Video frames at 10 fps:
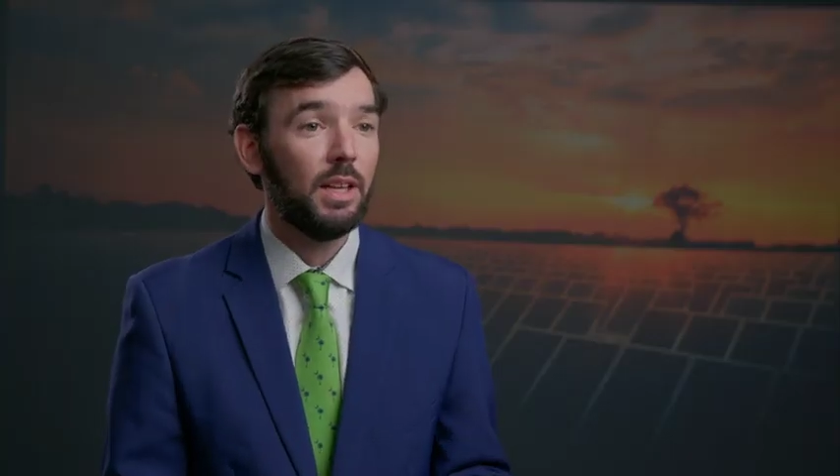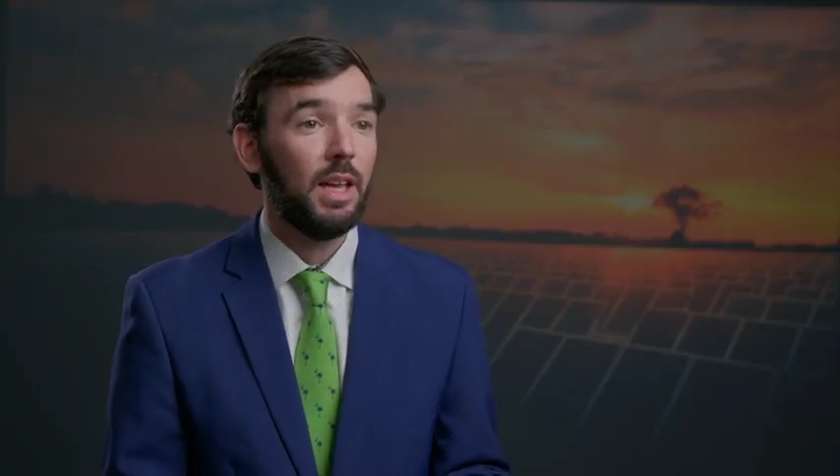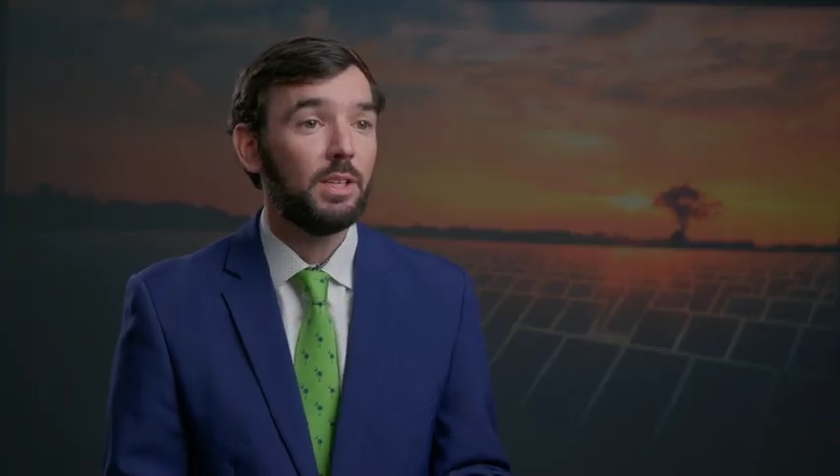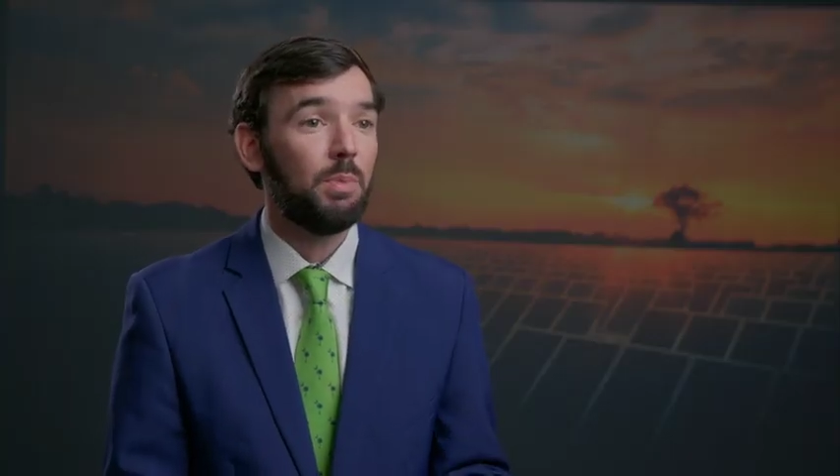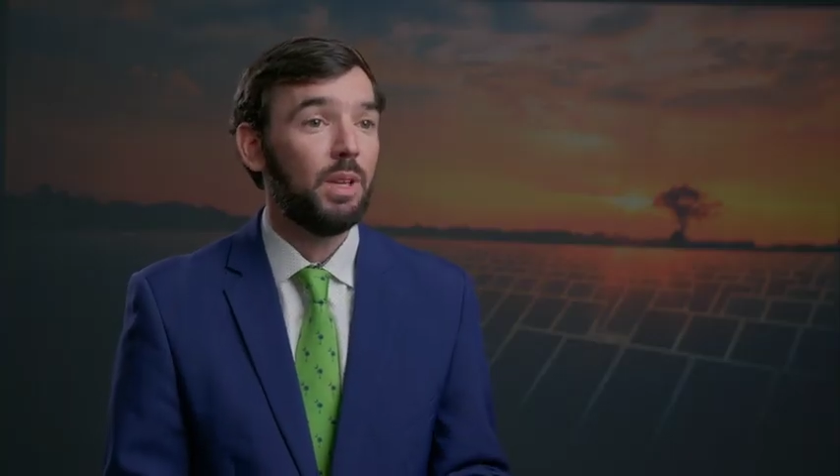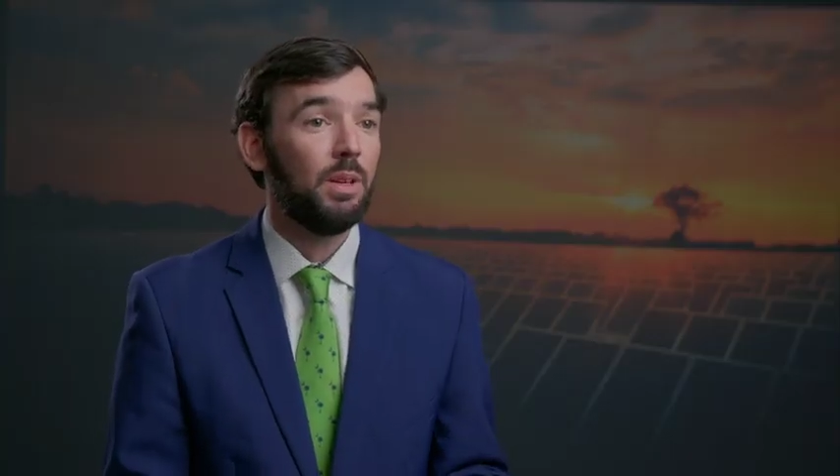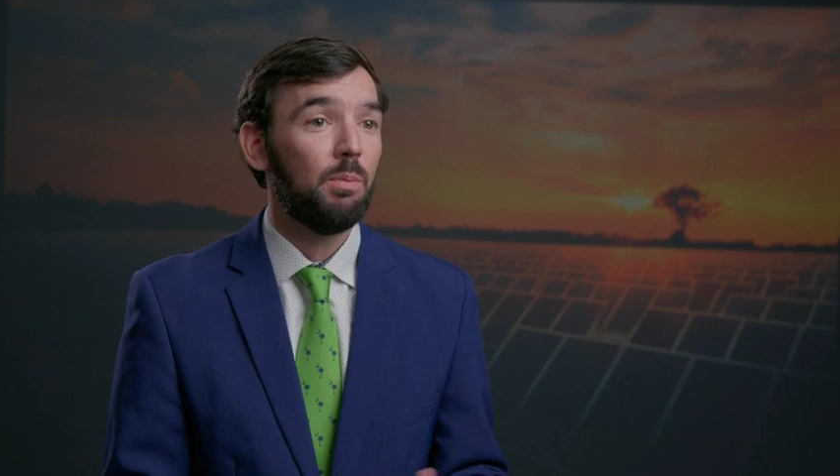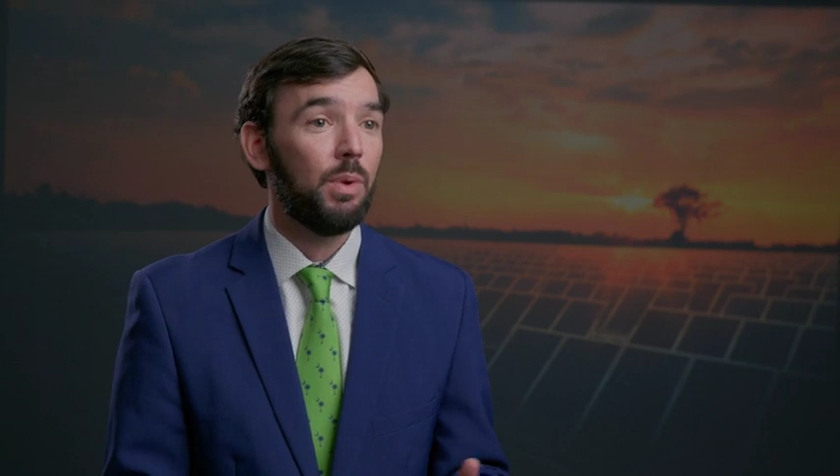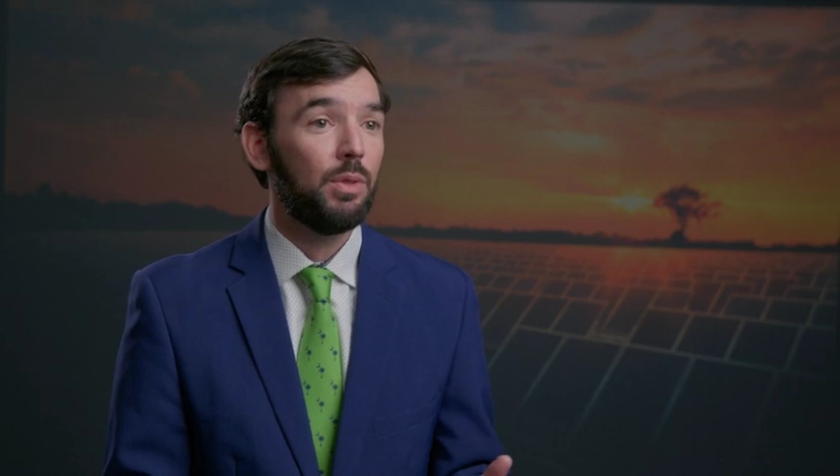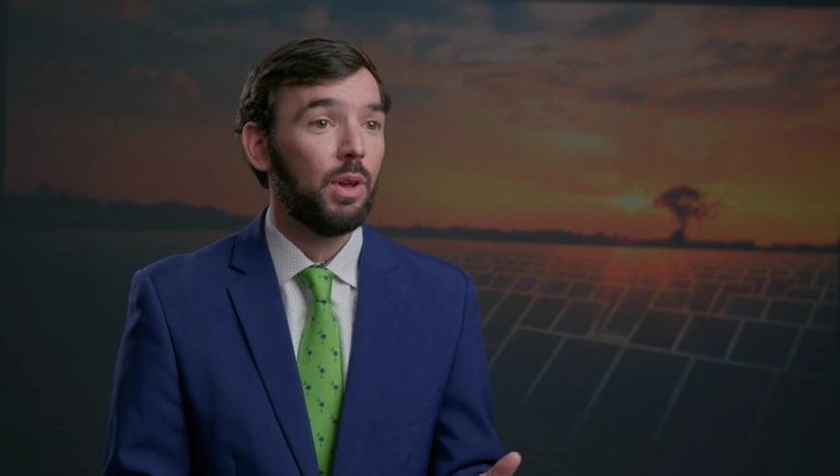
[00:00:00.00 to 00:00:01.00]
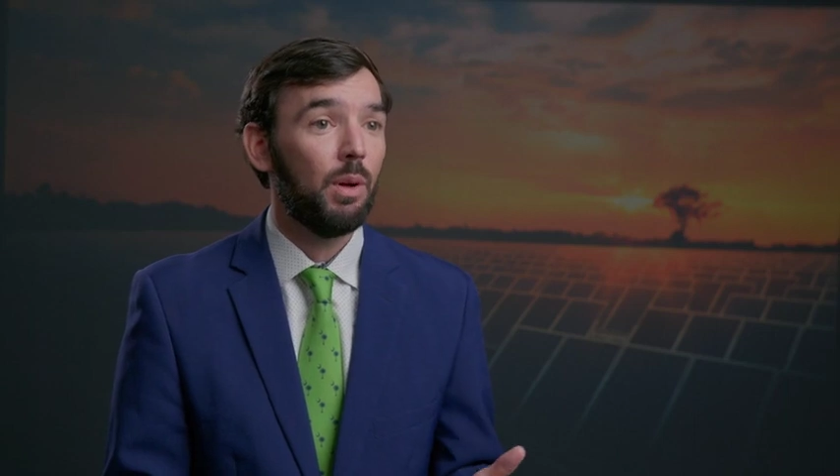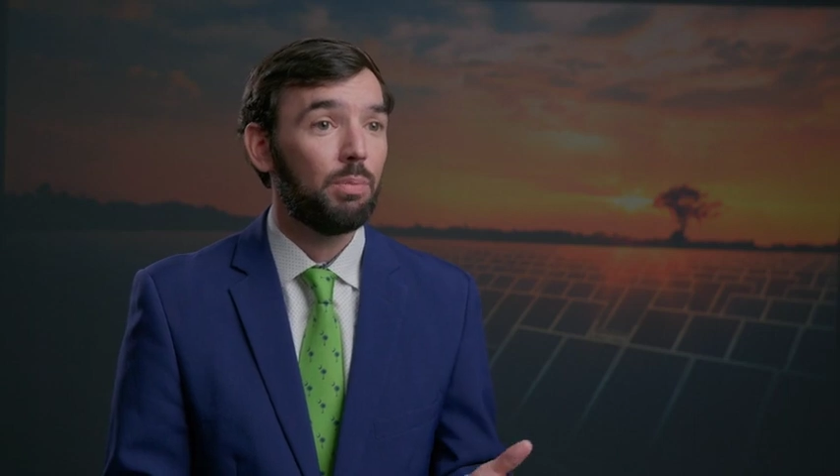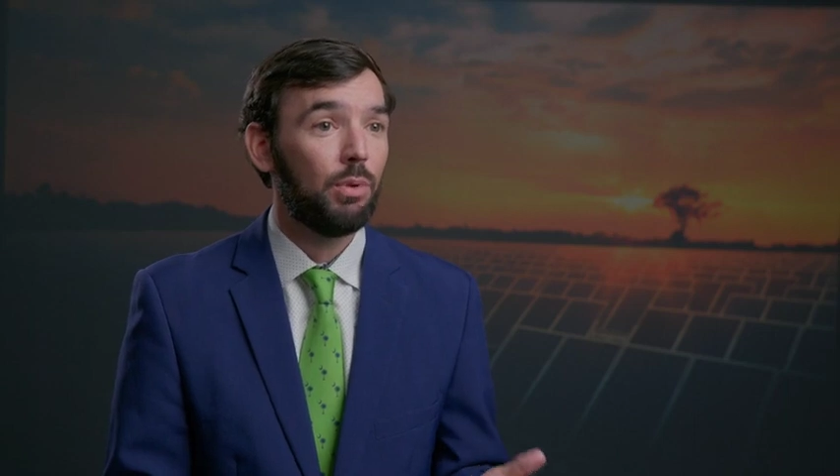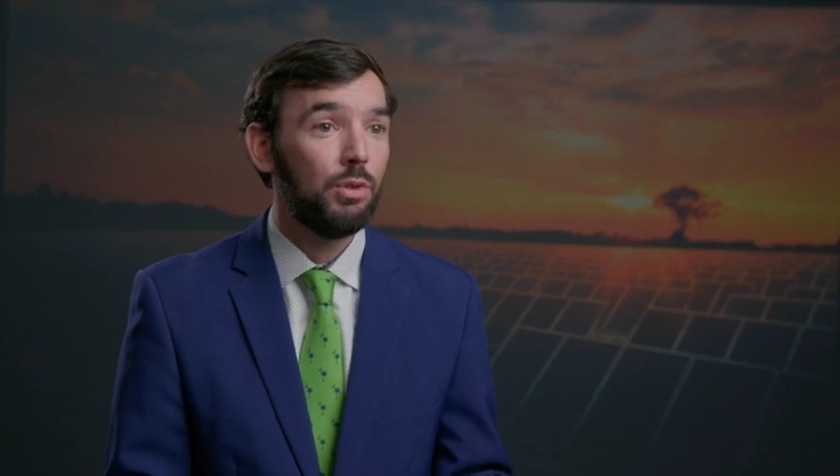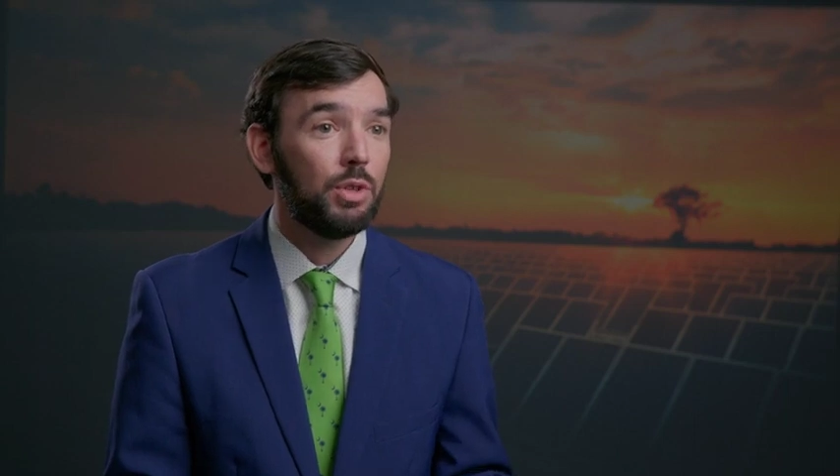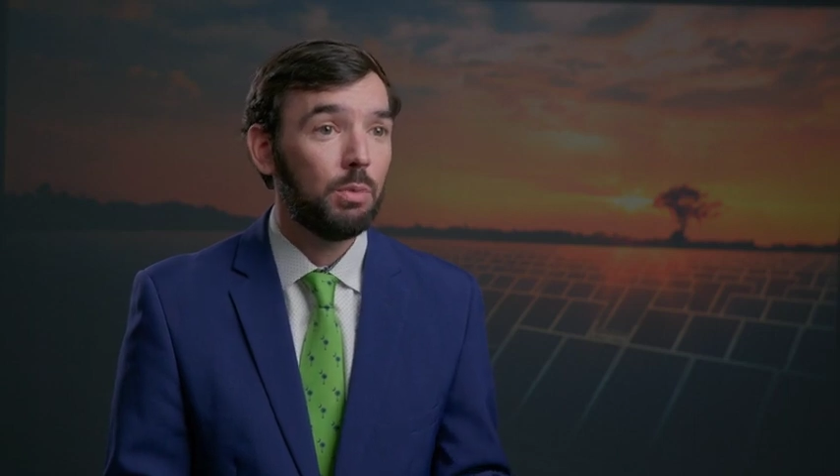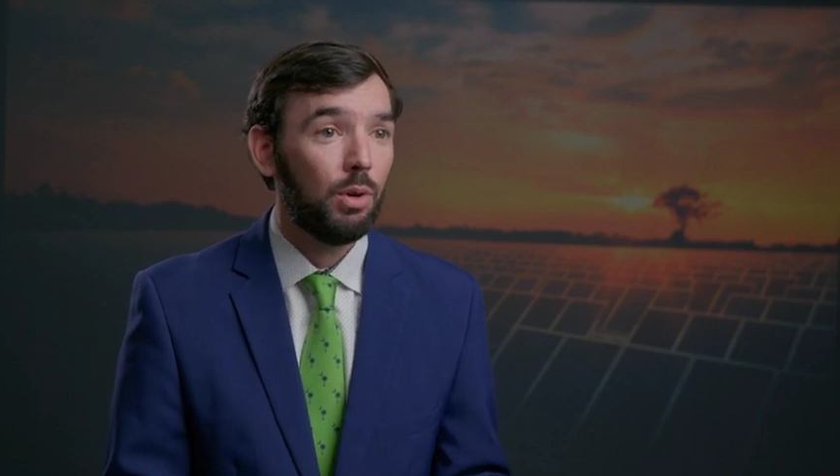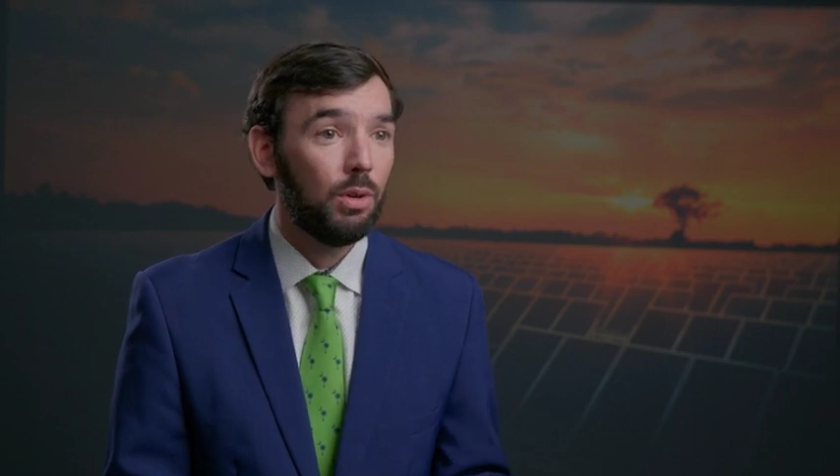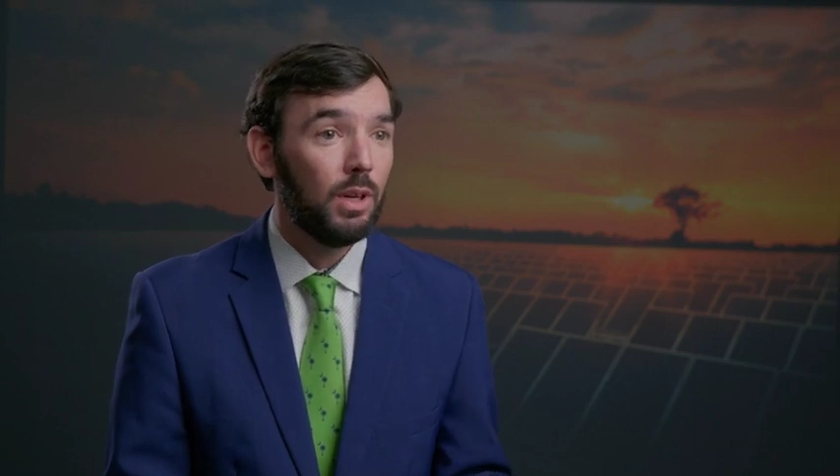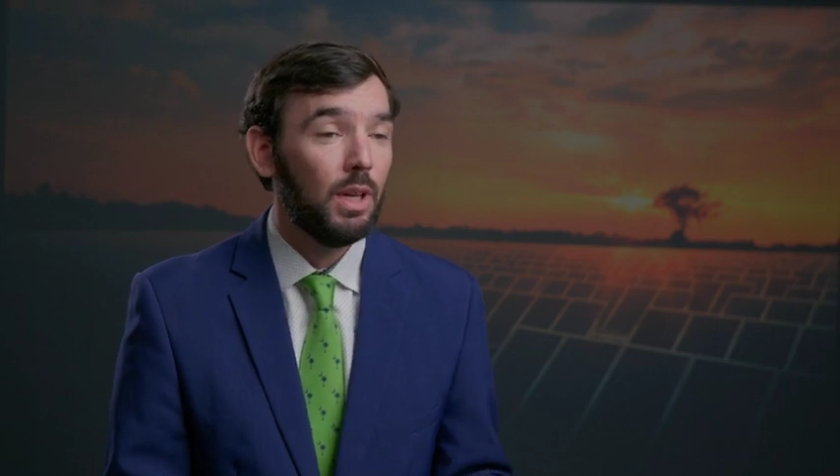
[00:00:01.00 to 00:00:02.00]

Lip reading: has been both approachable,